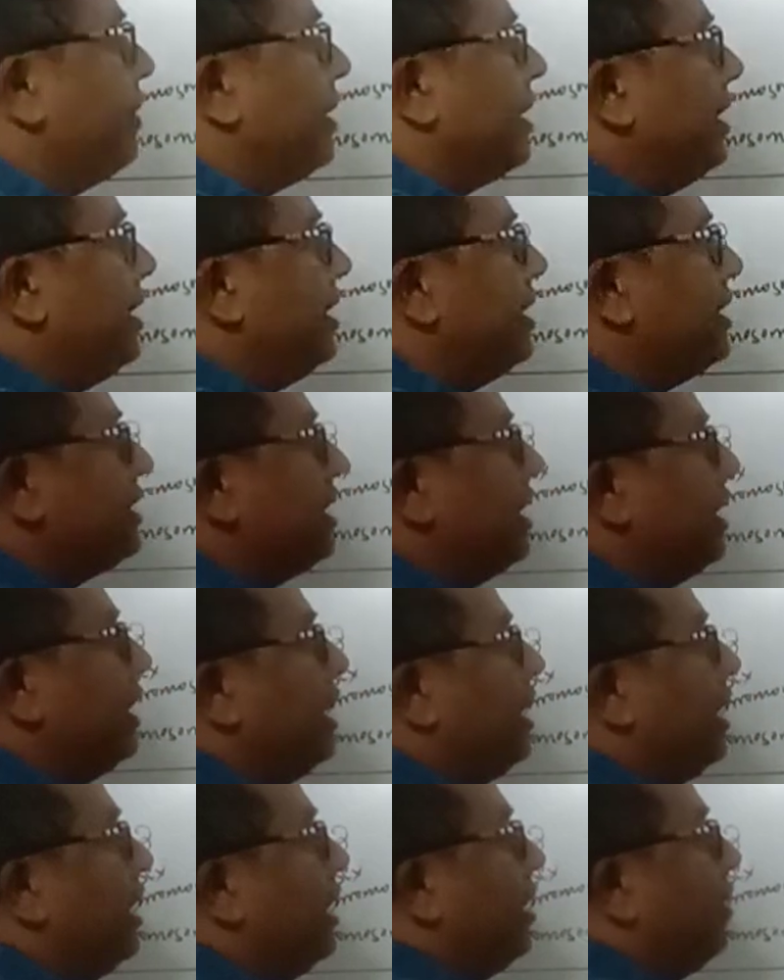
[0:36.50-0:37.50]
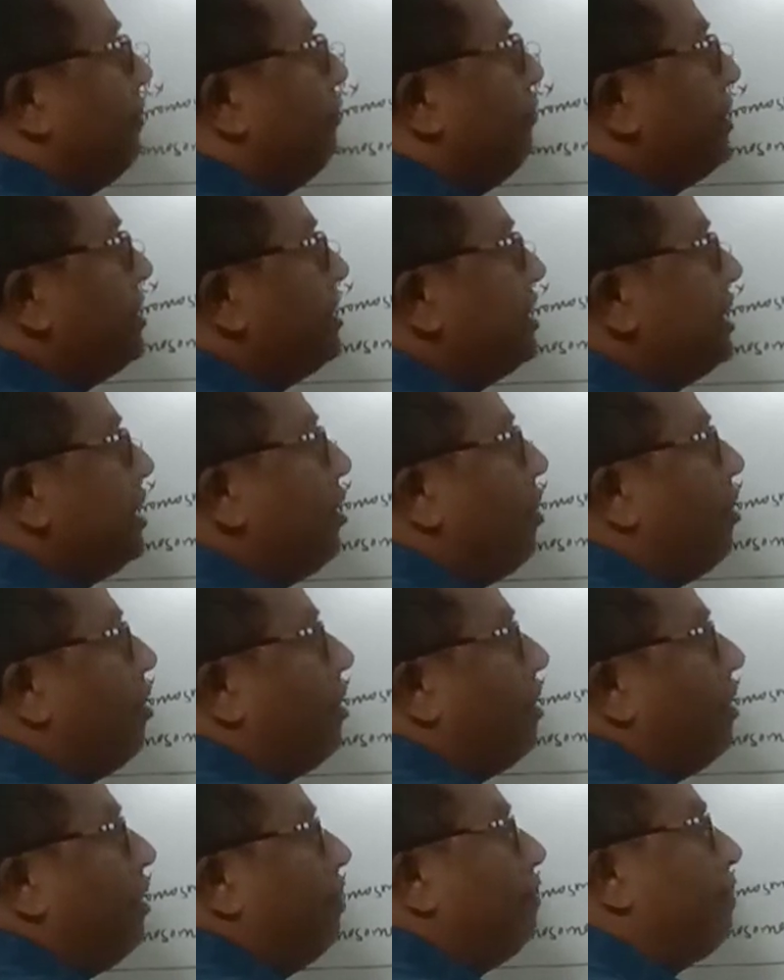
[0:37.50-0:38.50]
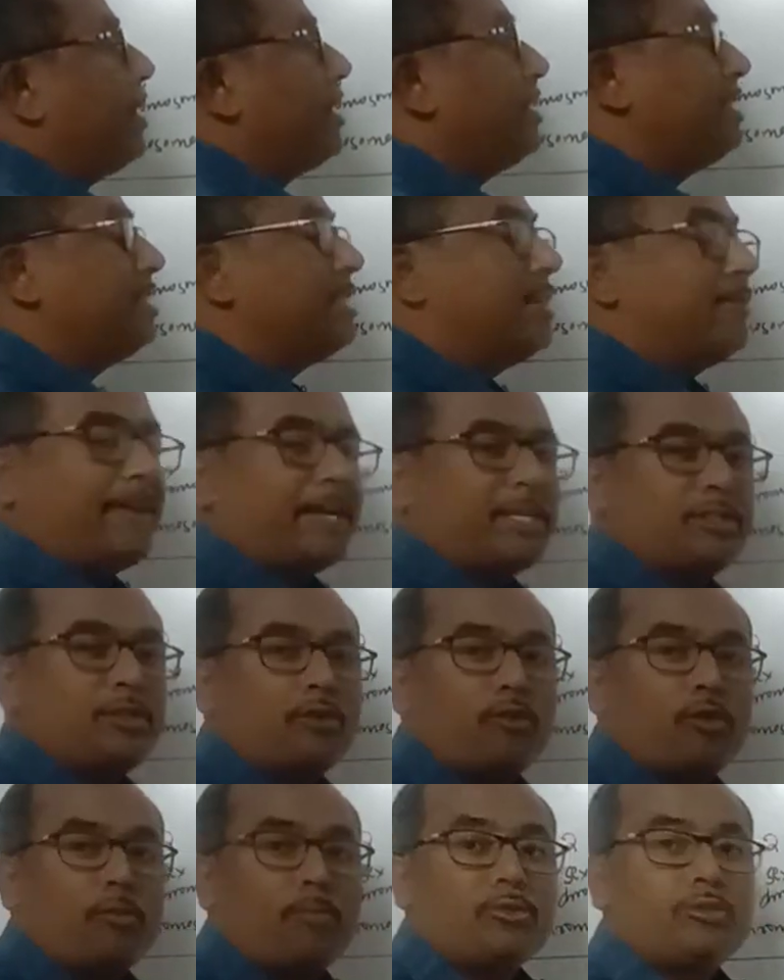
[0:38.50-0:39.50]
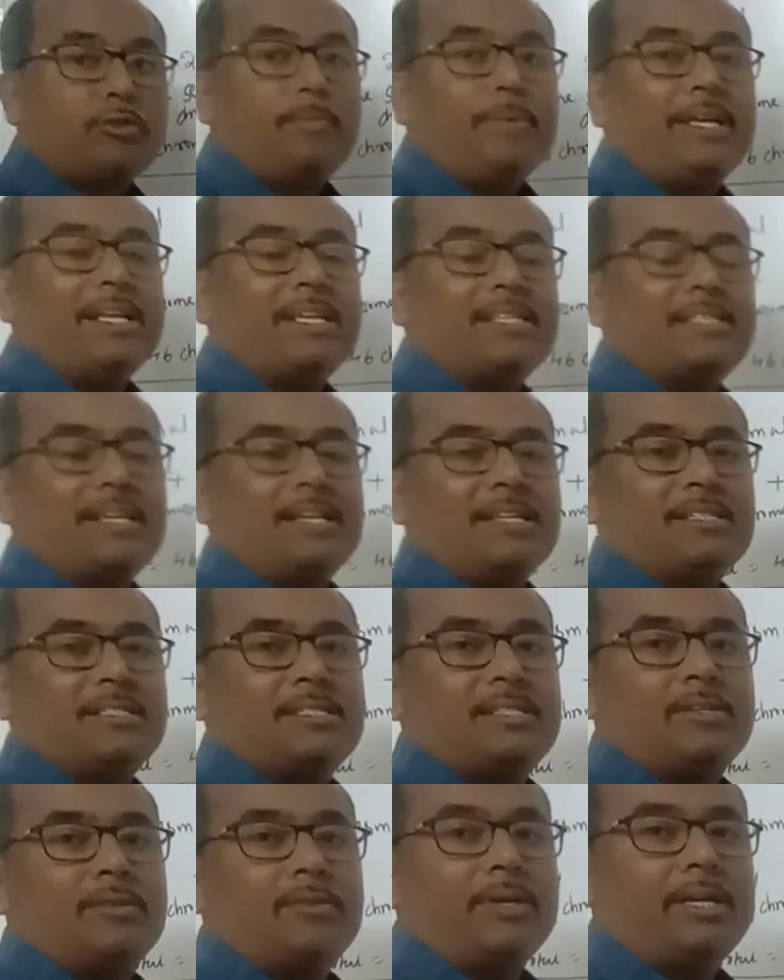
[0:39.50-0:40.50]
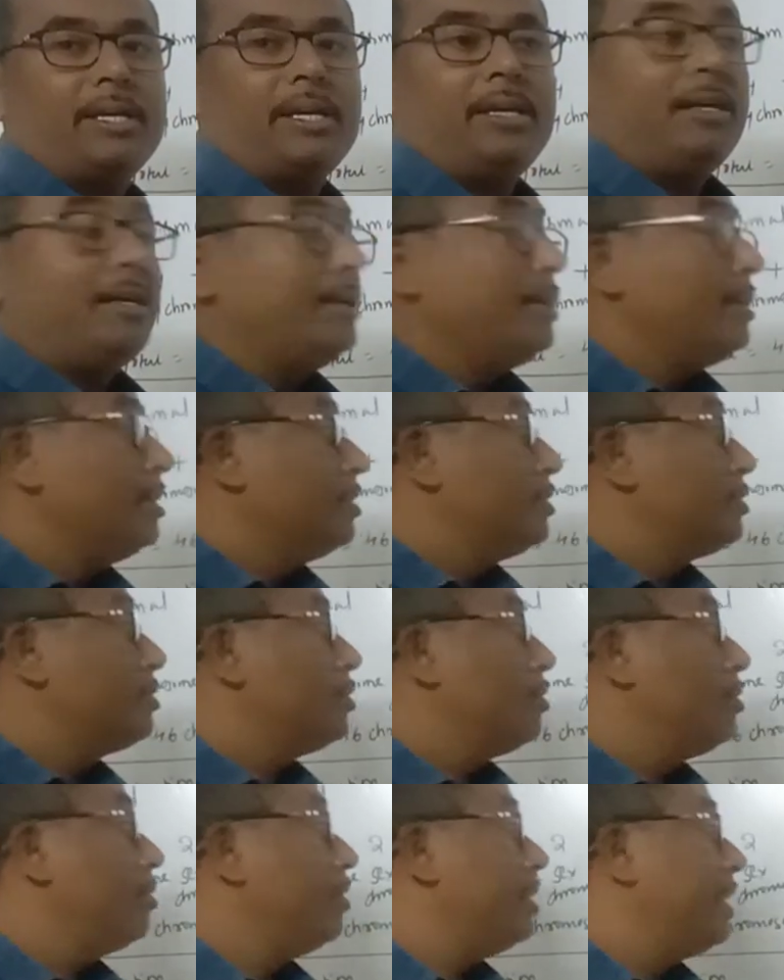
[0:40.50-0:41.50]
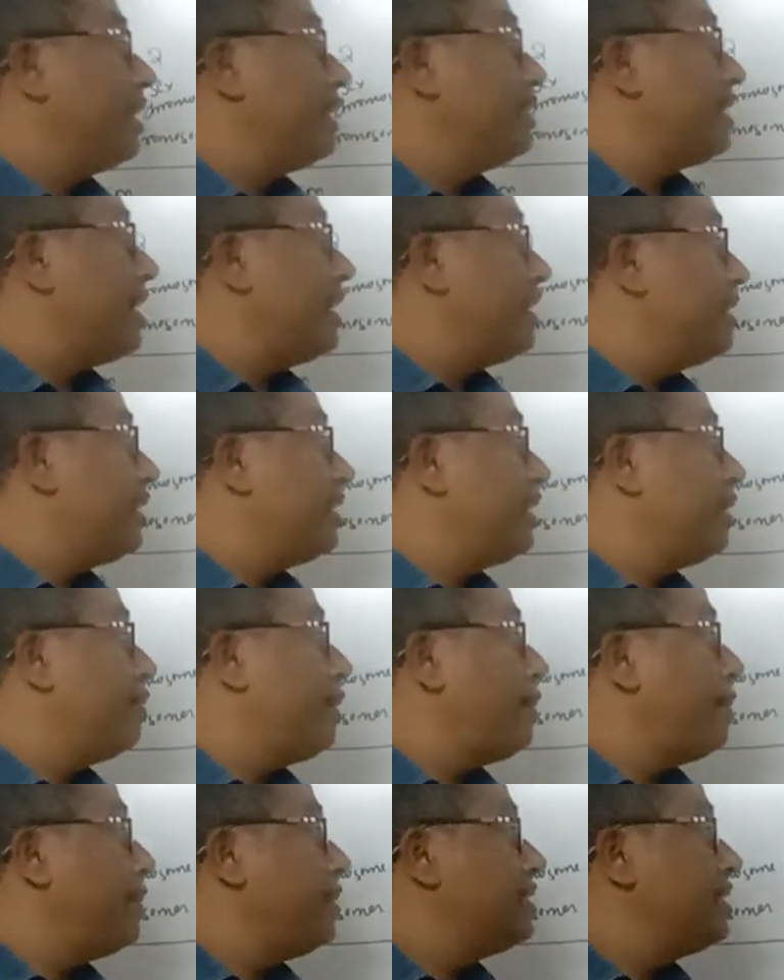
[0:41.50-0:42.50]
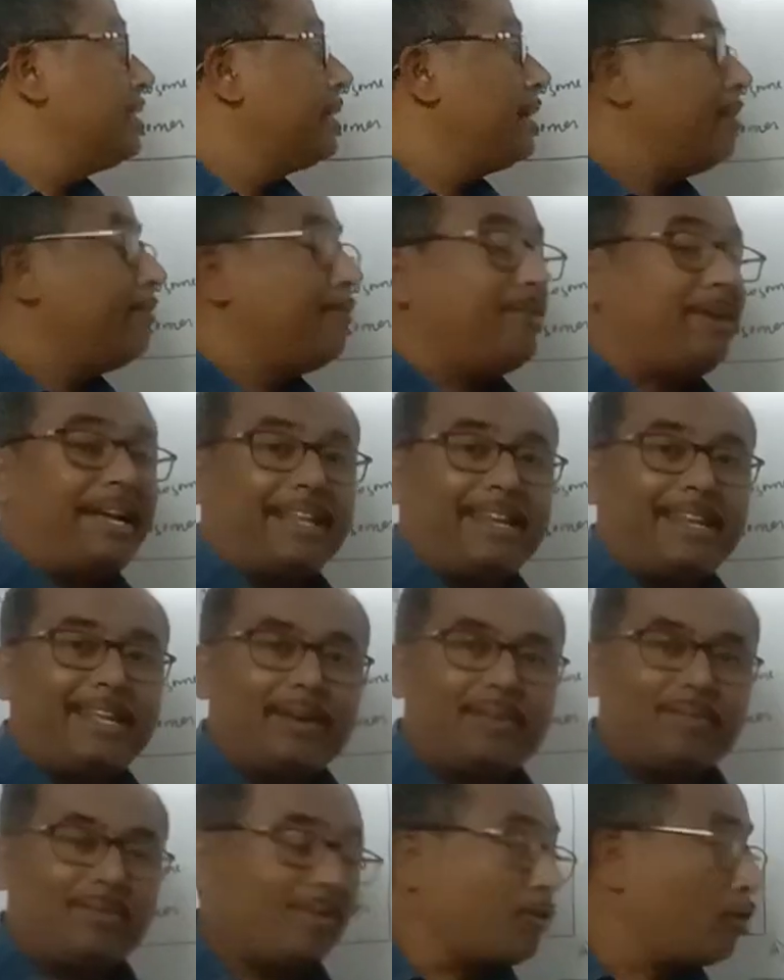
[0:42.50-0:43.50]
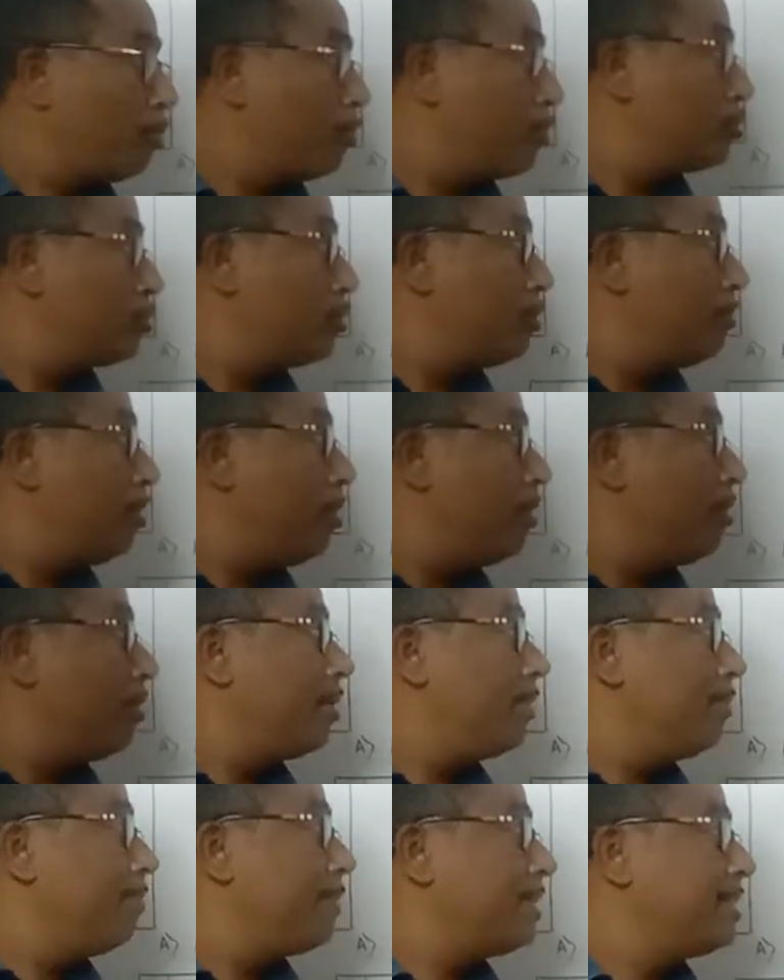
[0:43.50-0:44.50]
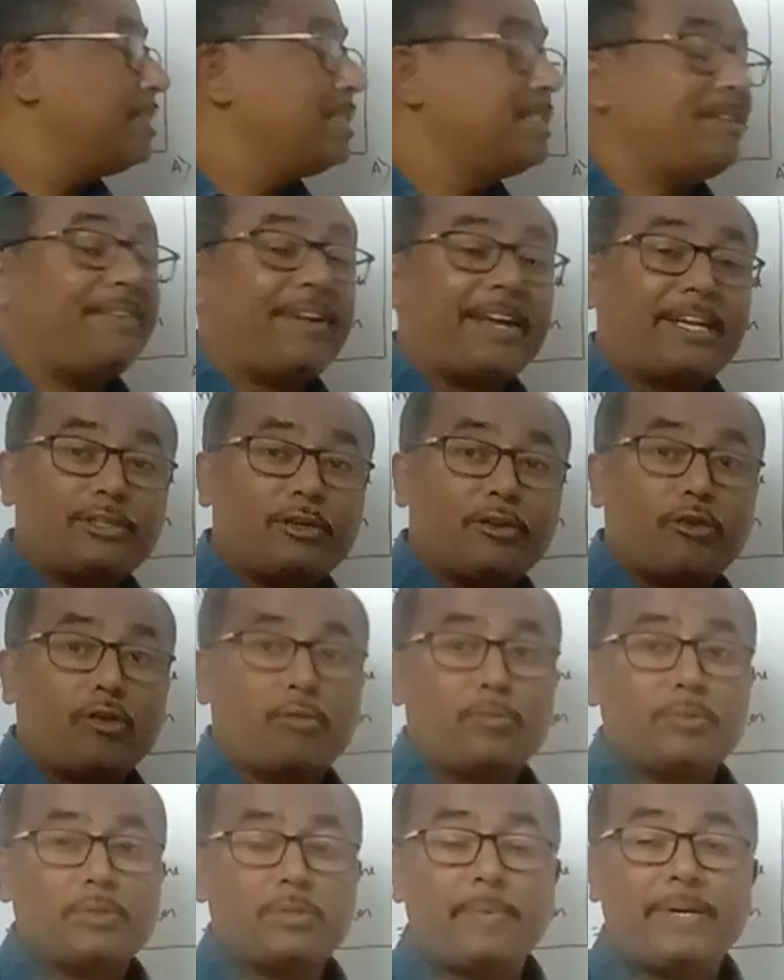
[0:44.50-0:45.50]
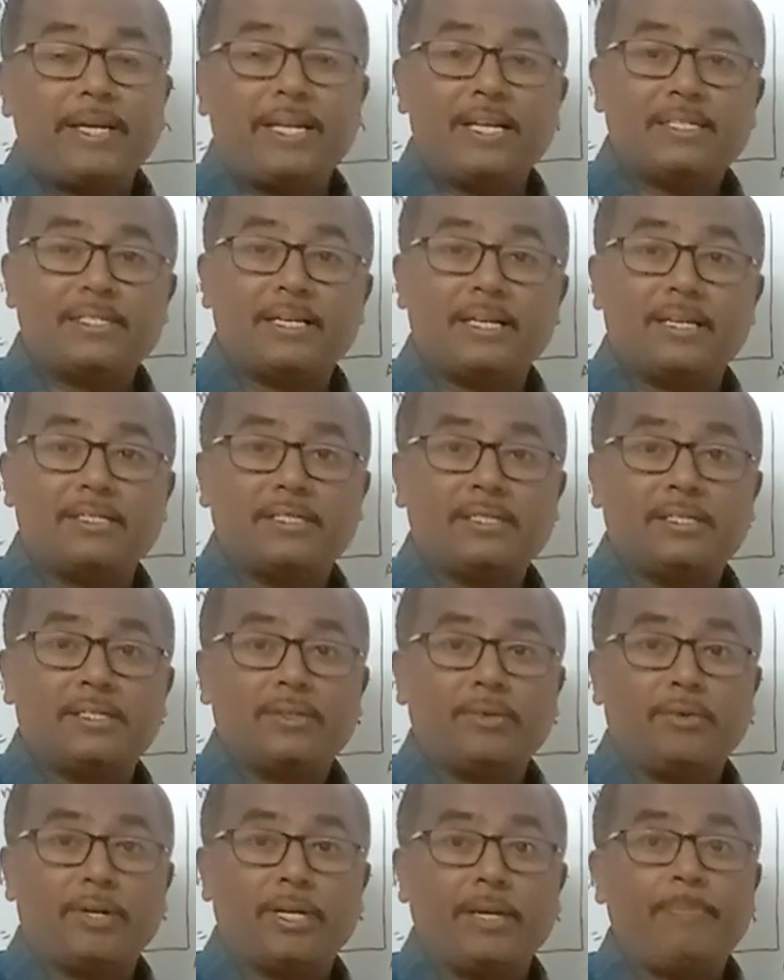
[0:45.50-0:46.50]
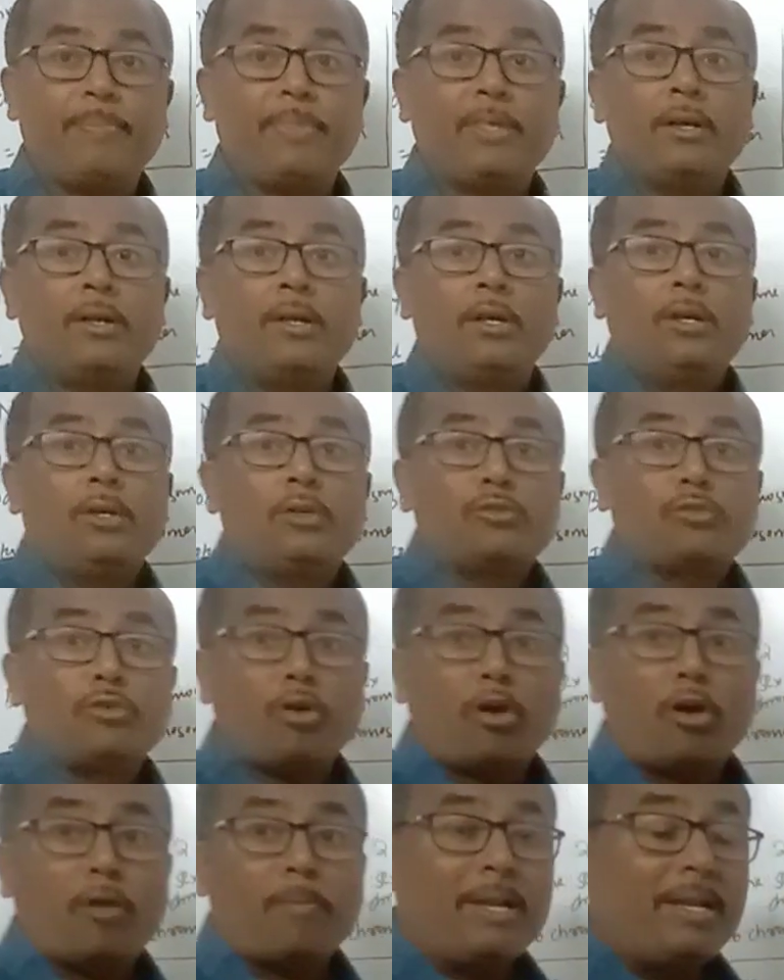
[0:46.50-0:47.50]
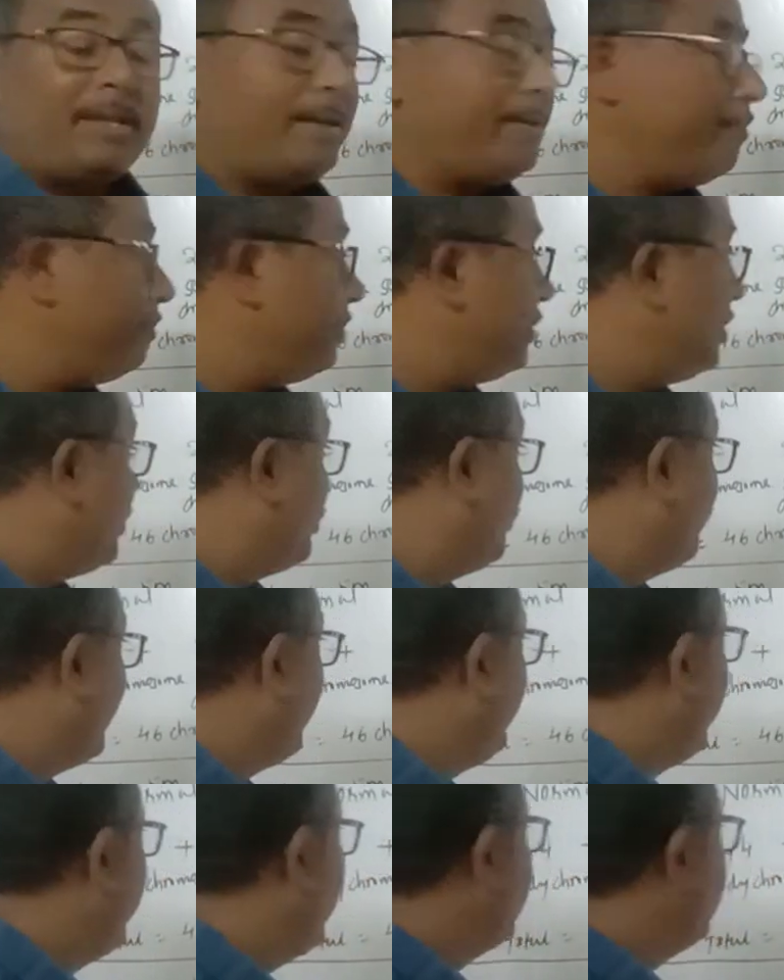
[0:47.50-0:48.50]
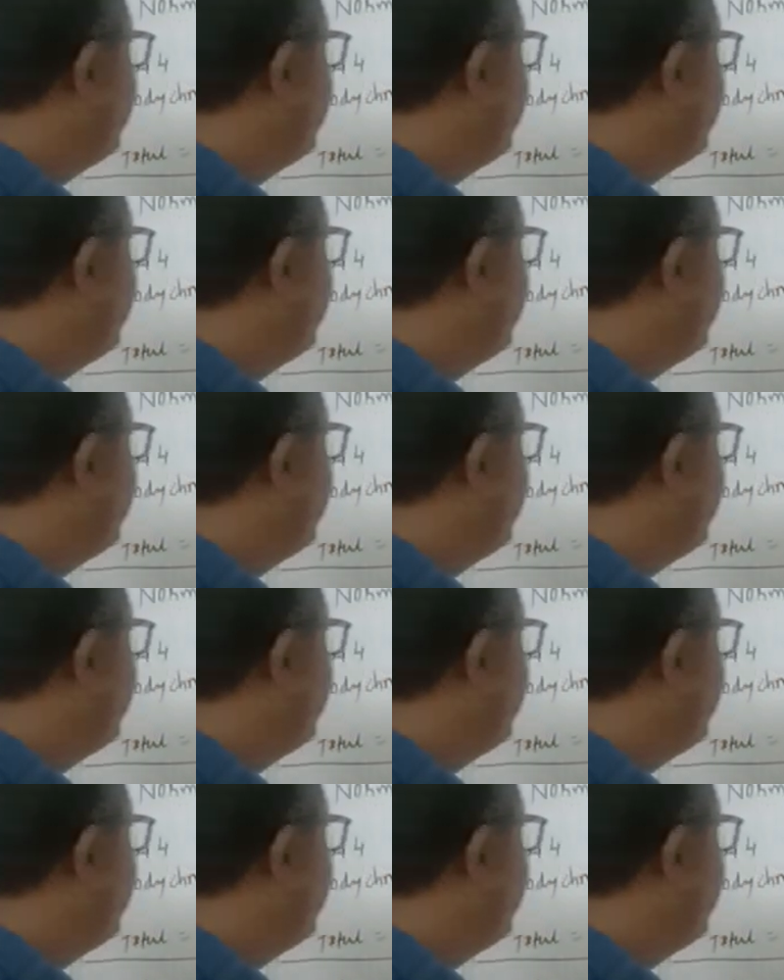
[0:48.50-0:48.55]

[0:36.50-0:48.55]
but it is a missing or presence of extra chromosome in a cells. Okay. So there is either there may be missing of any chromosome or presence of extra chromosome in a cells. Okay. So normally human being